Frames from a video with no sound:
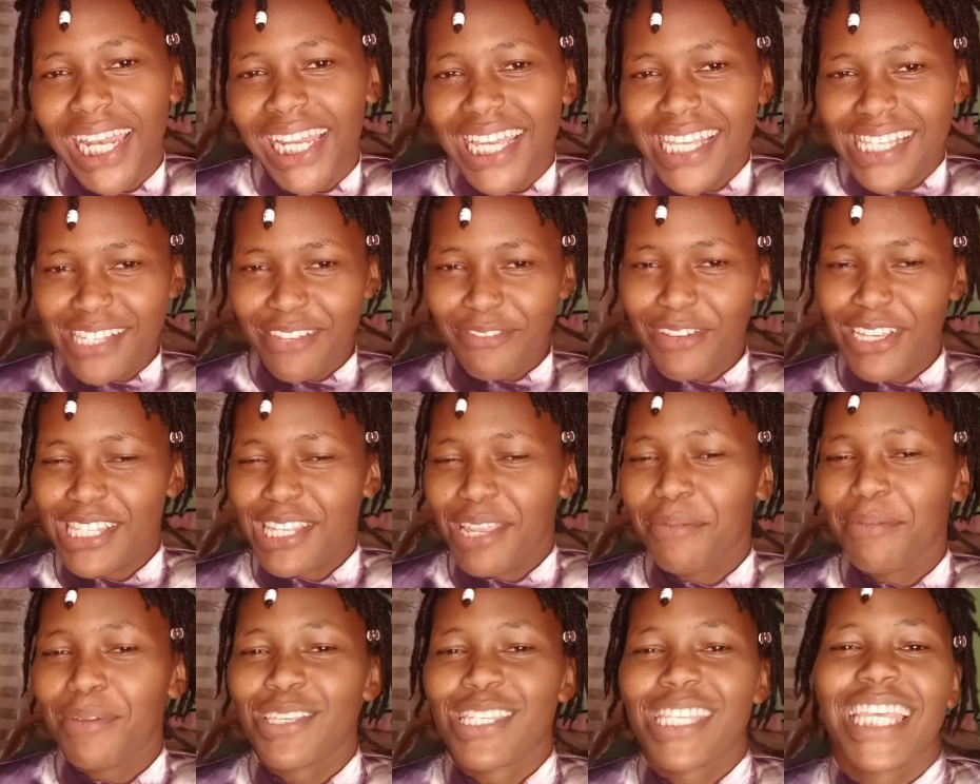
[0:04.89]
In case the first
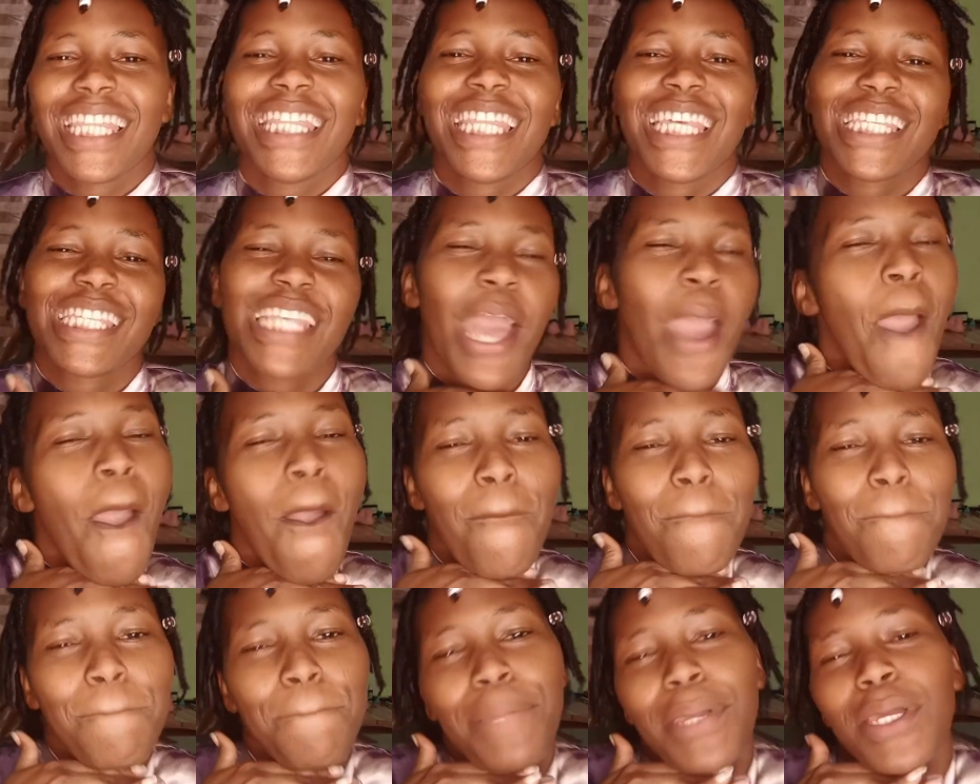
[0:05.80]
time you're seeing this
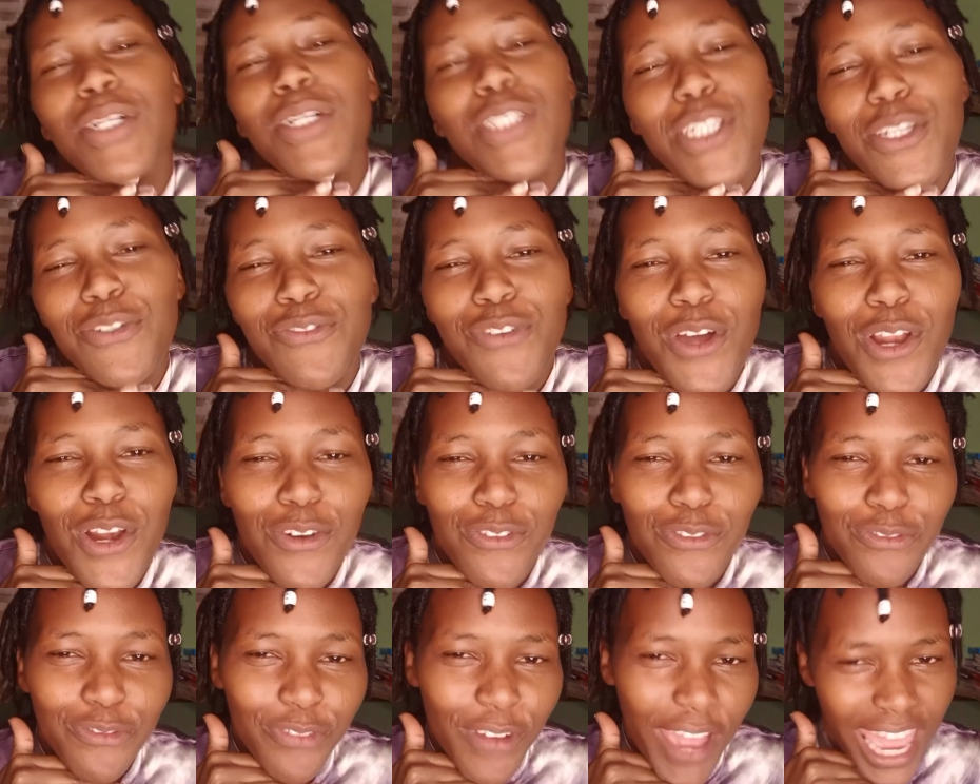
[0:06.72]

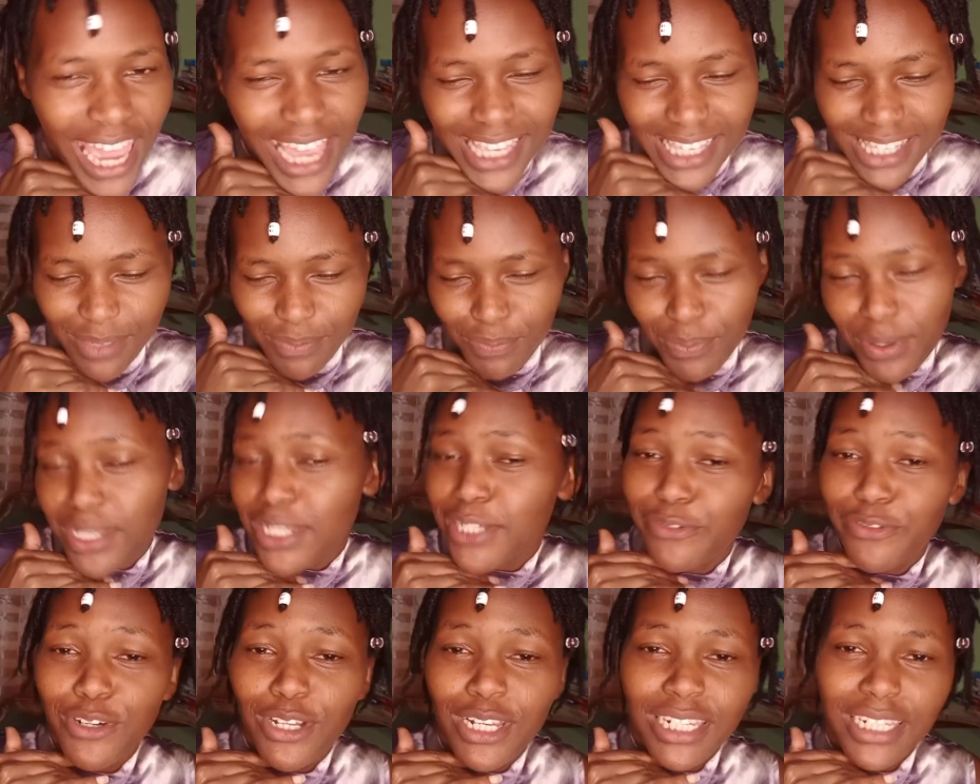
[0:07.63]
beautiful face,
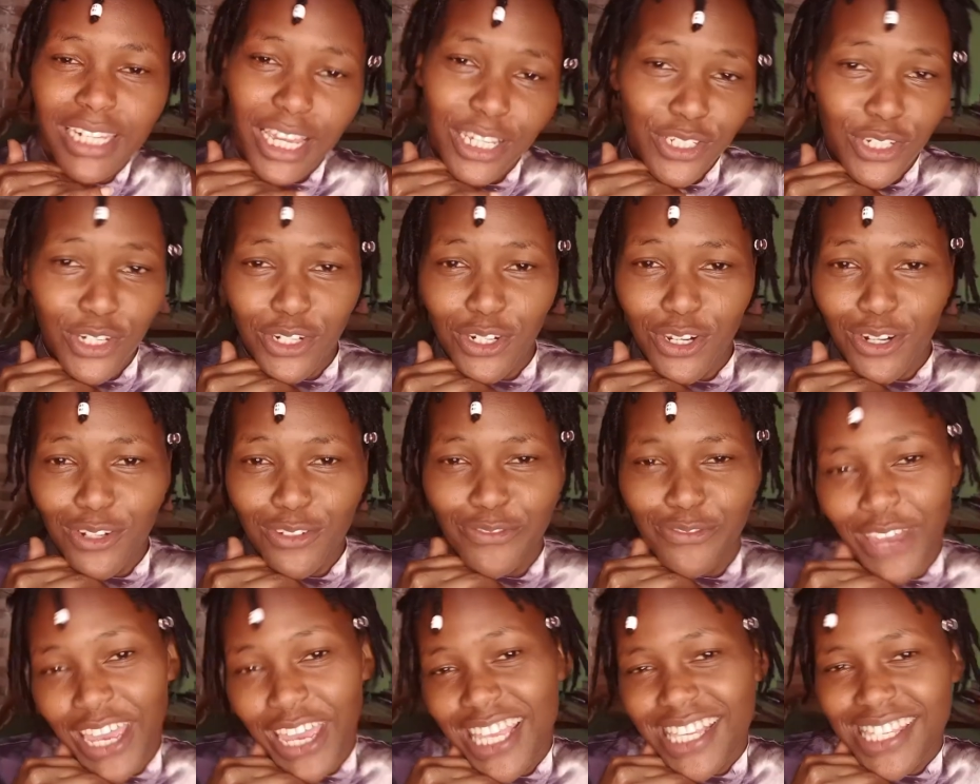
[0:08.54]
beautiful natural
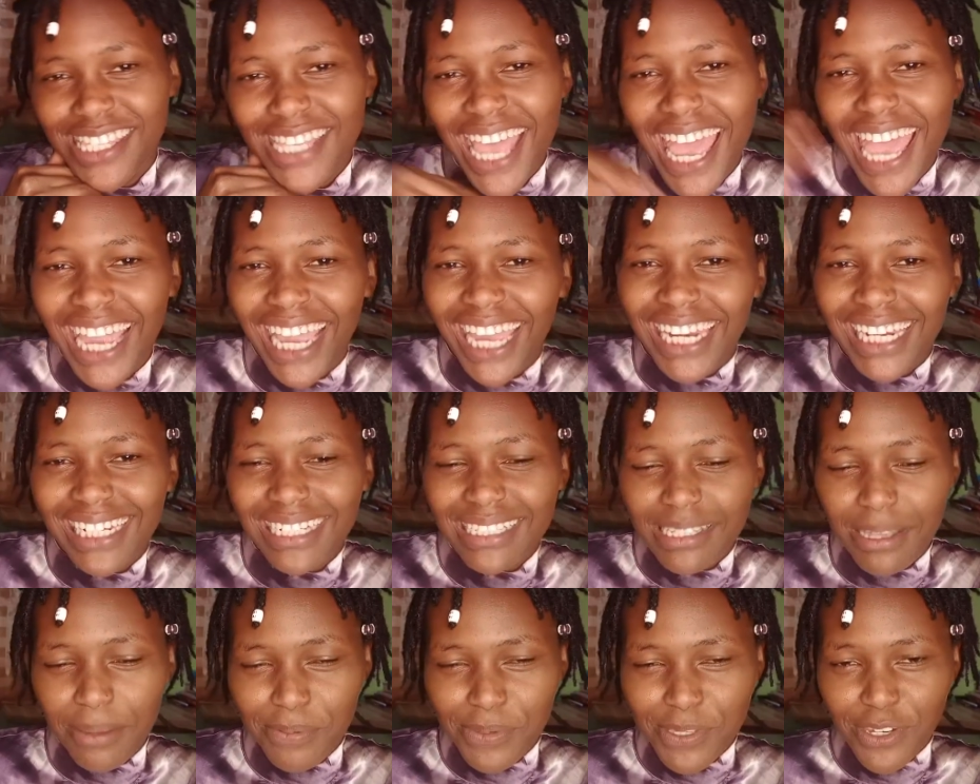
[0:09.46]
face, kindly
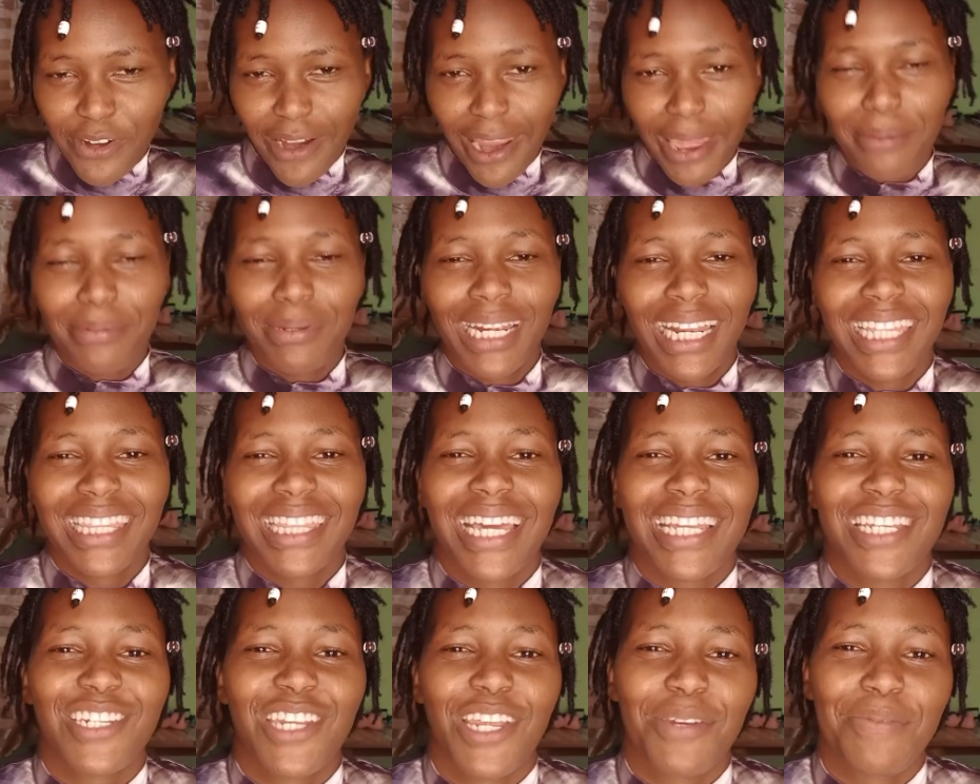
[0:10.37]
subscribe, click
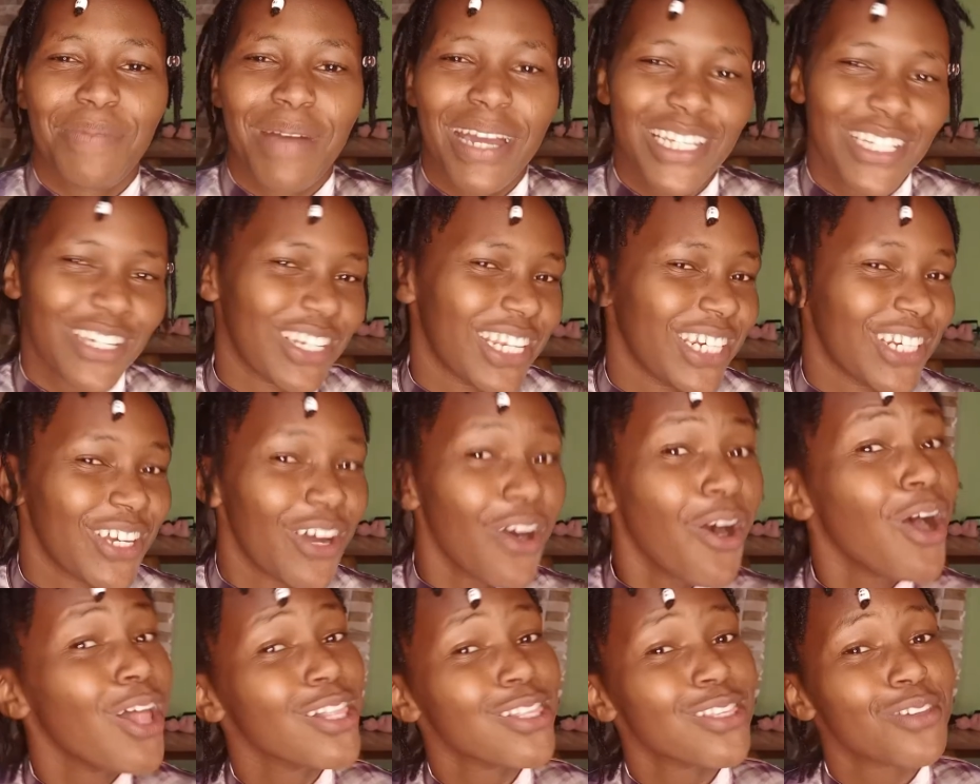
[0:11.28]
that red button, and
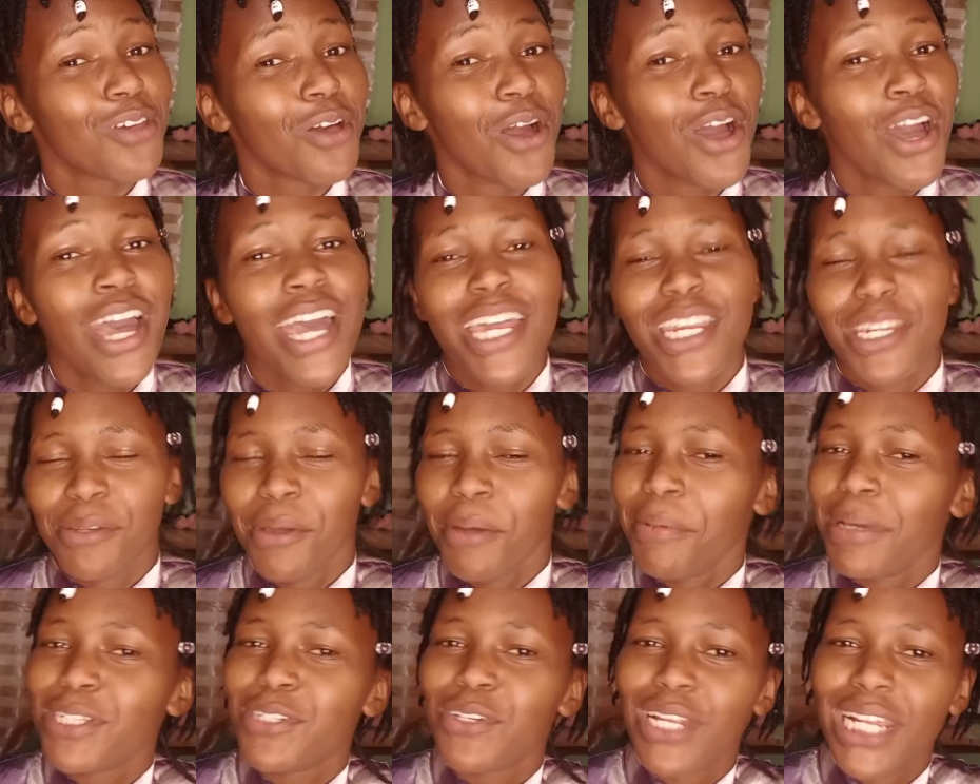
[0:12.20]
also
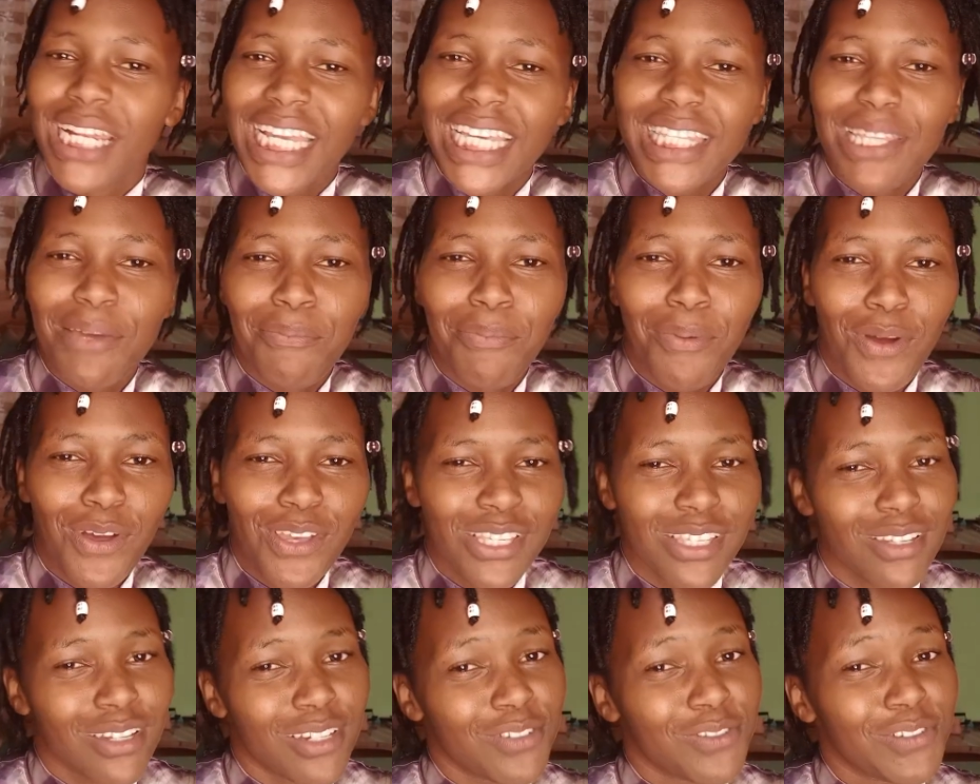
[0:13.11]
remember to click the
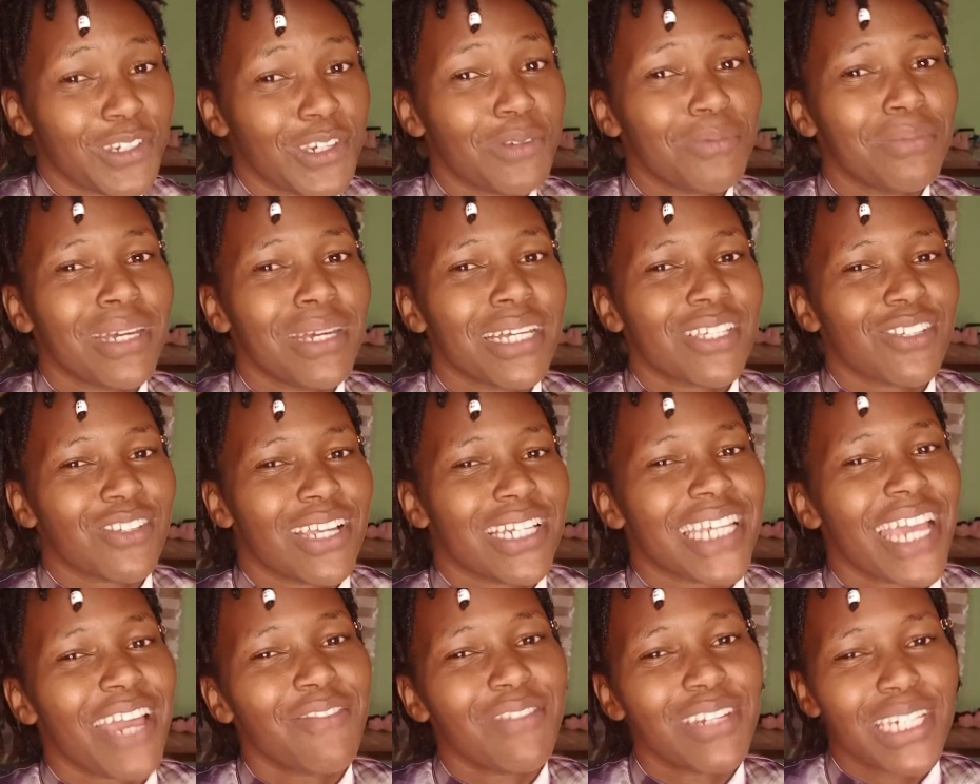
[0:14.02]
post notification bell so
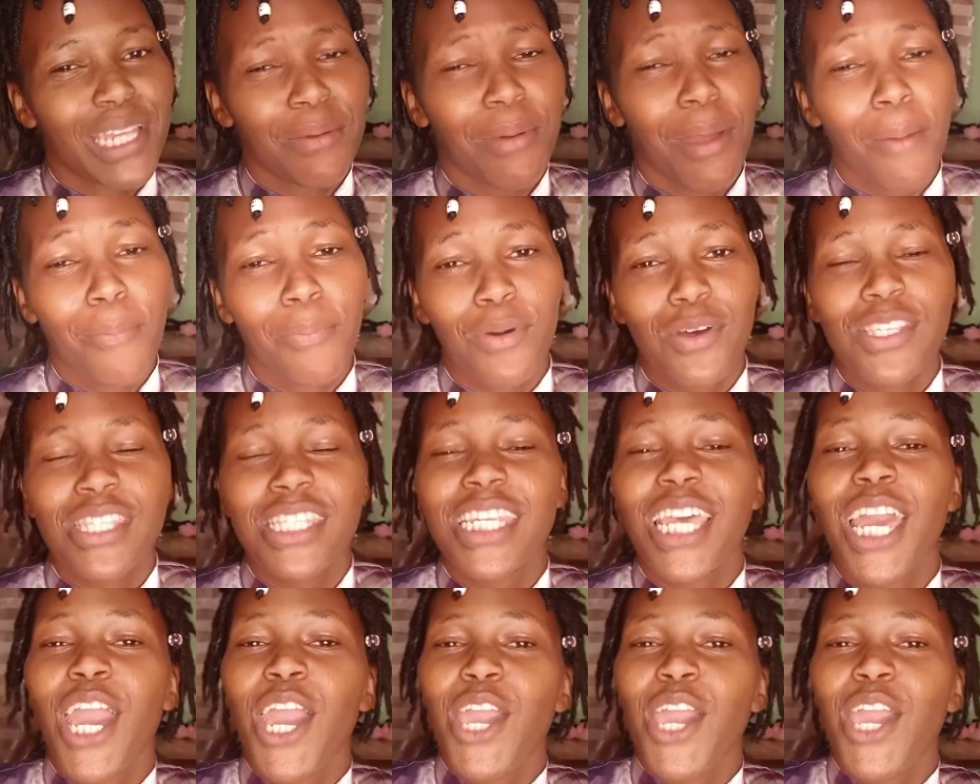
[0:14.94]
that every time I post,